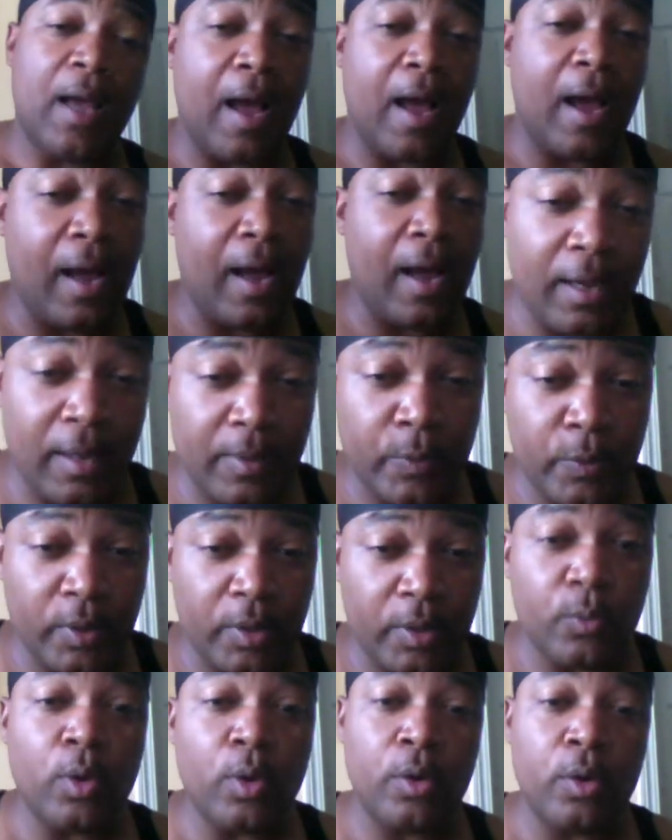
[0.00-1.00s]
I
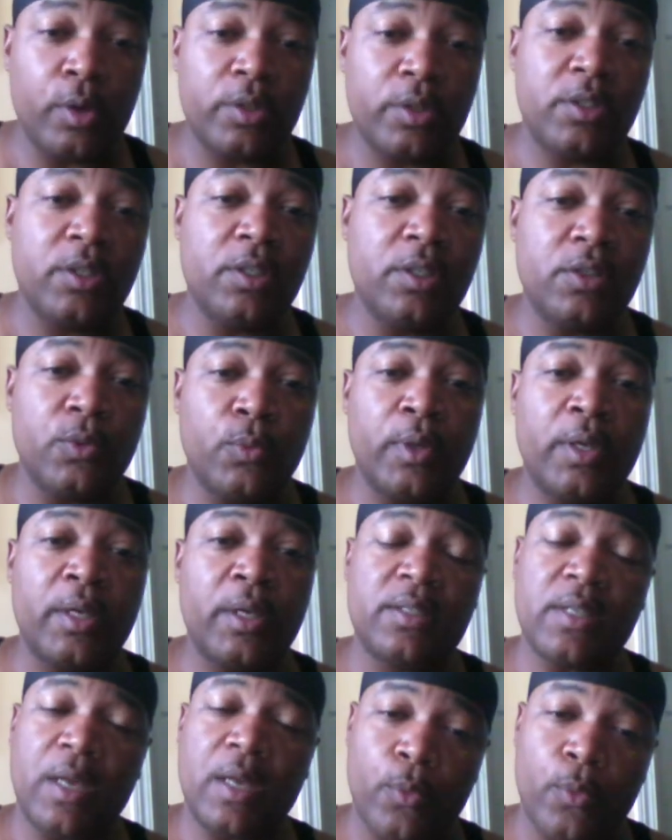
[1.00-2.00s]
really want Ortiz to win
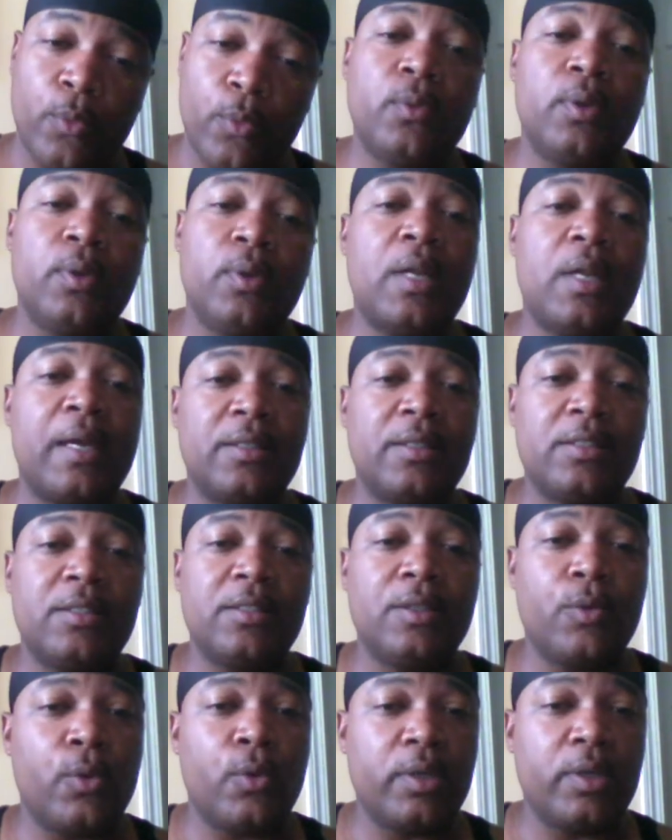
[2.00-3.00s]
because I really would like to
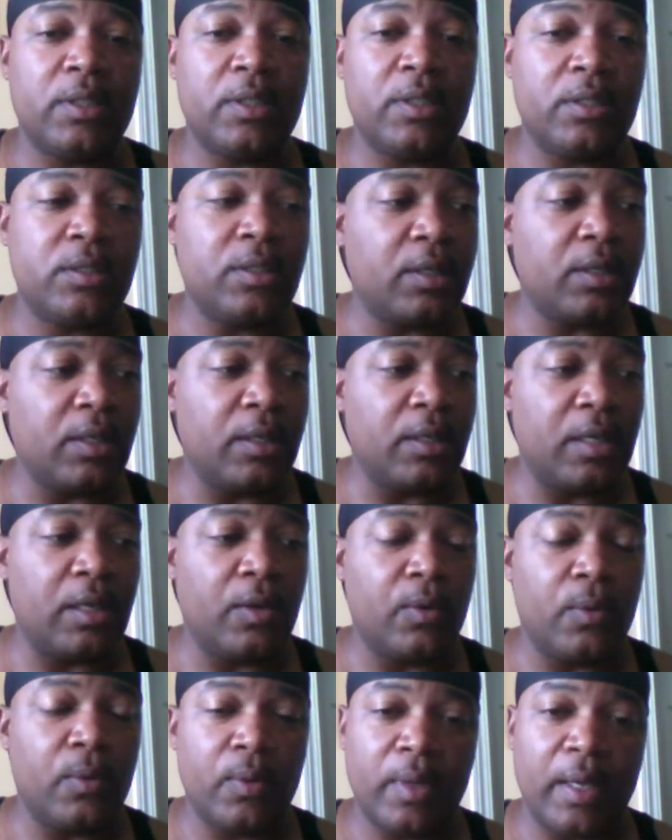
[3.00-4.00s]
see Ortiz and
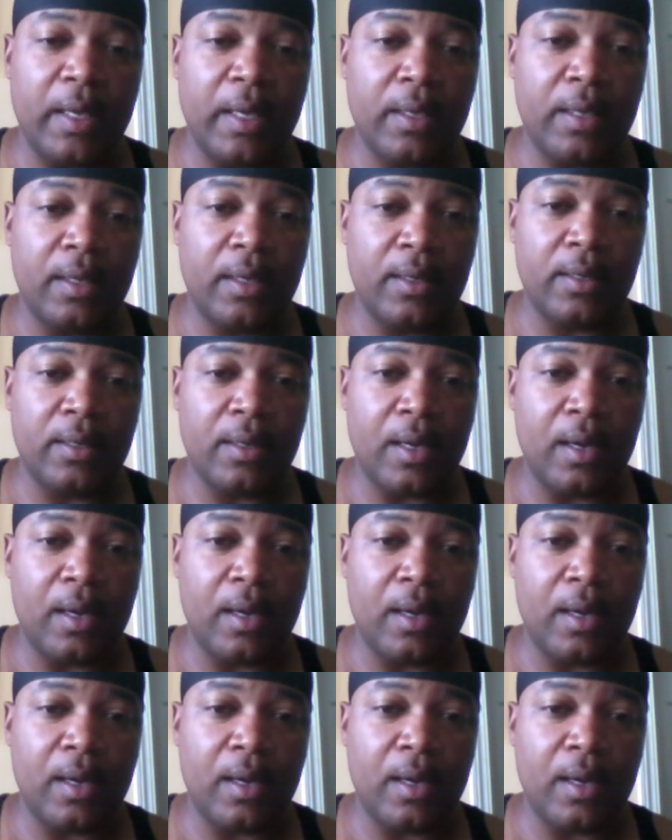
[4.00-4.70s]
Canelo, and